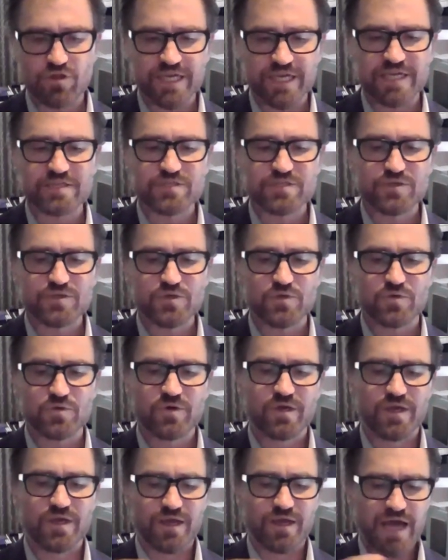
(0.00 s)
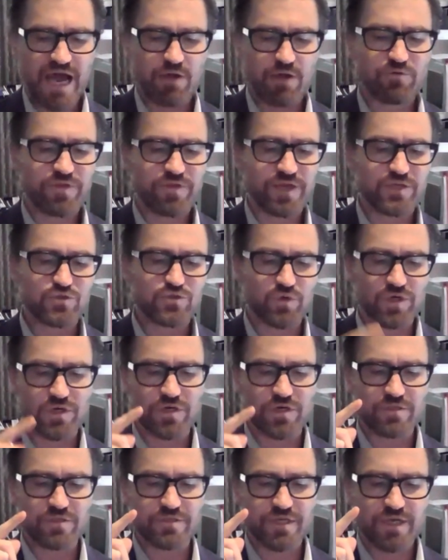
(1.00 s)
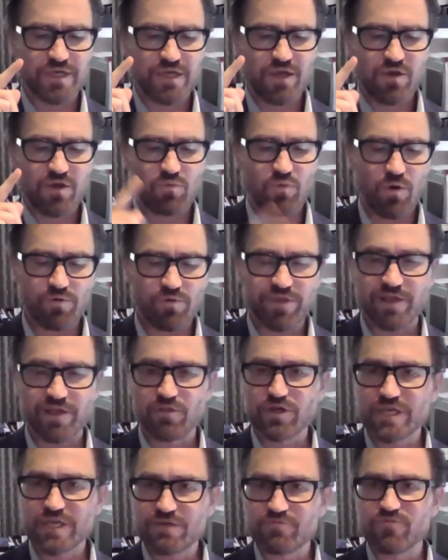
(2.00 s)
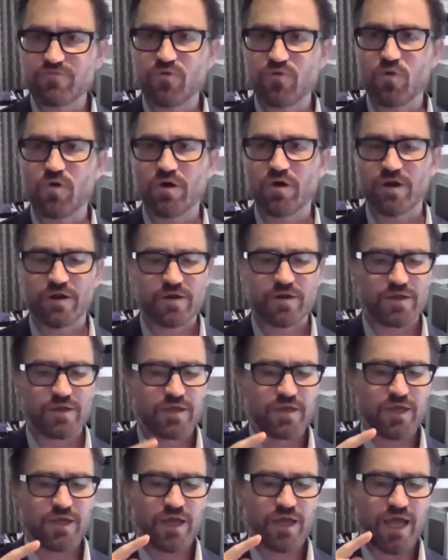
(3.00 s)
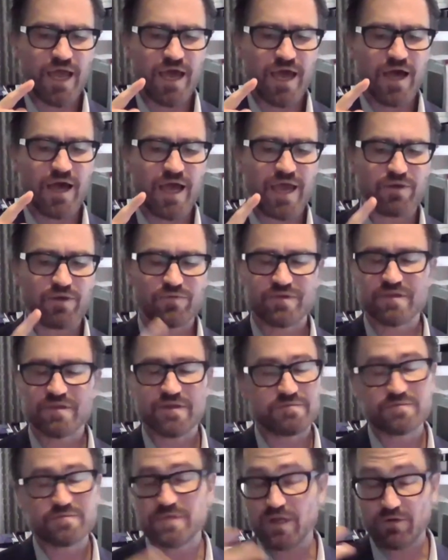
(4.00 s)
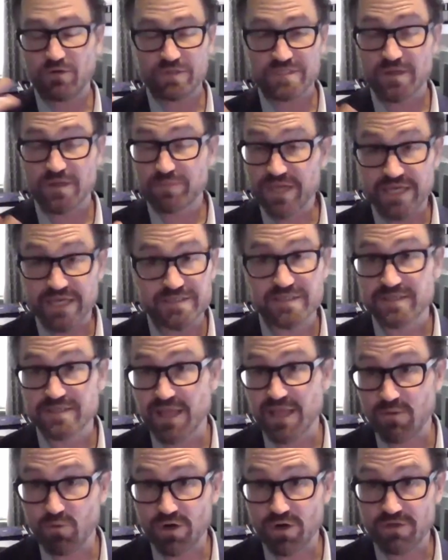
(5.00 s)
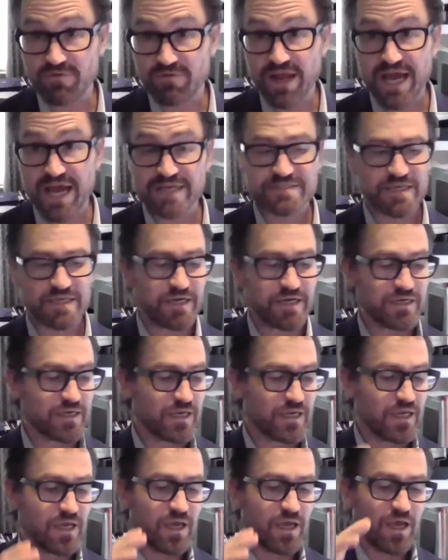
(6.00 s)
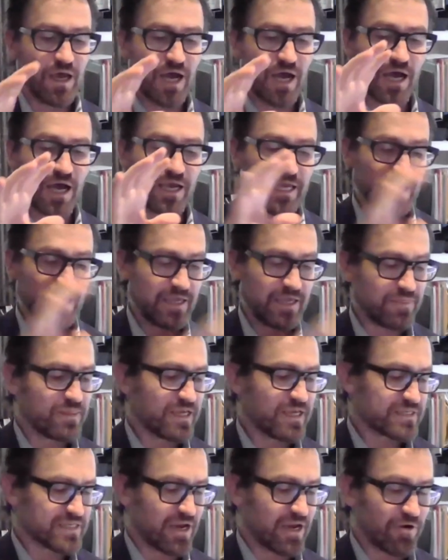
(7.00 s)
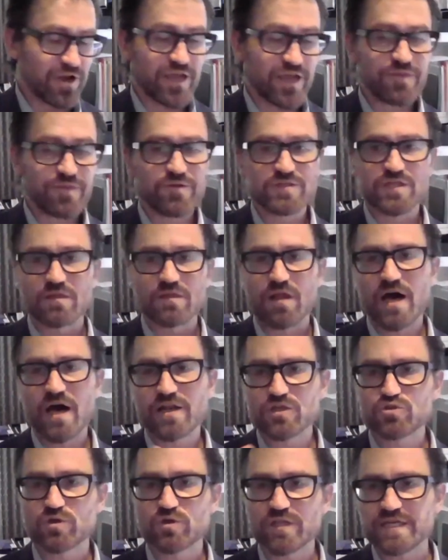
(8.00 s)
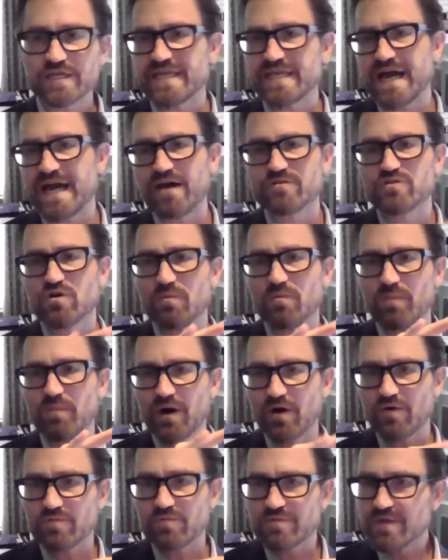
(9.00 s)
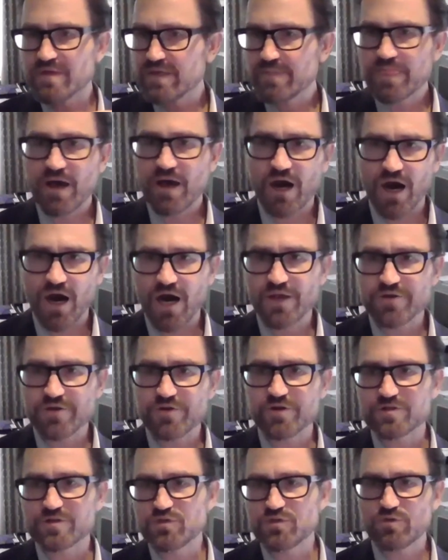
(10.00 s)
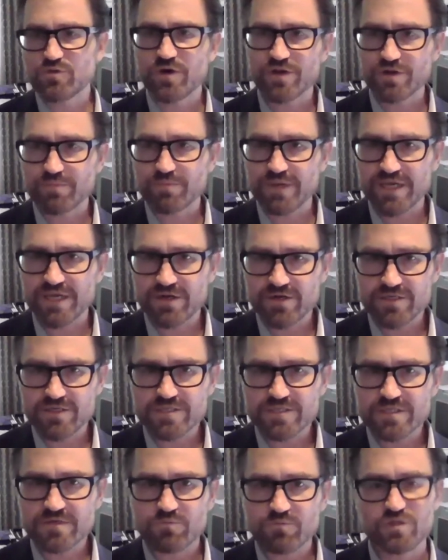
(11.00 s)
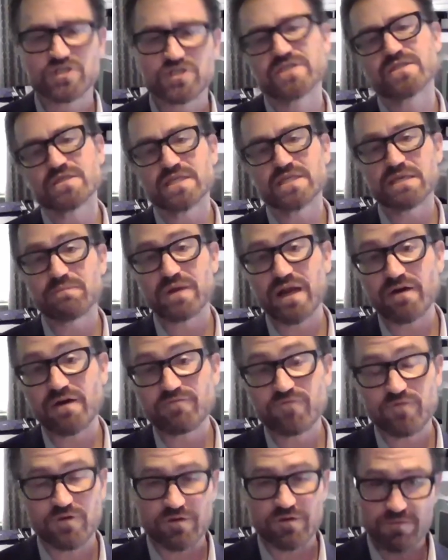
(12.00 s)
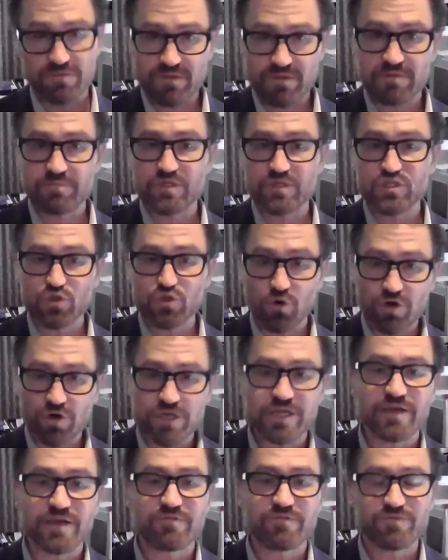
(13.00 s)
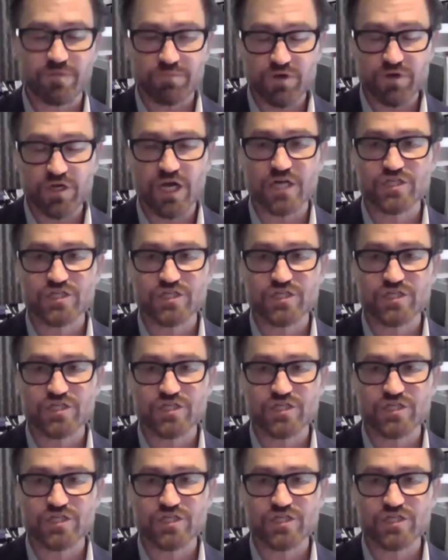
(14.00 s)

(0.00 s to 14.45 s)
look into how were they drilled, what were they looking for, and in some cases they weren't even assayed. In this area, there's a lot of drilling down to about 100, 200 meters, which isn't deep enough for the majority of the production.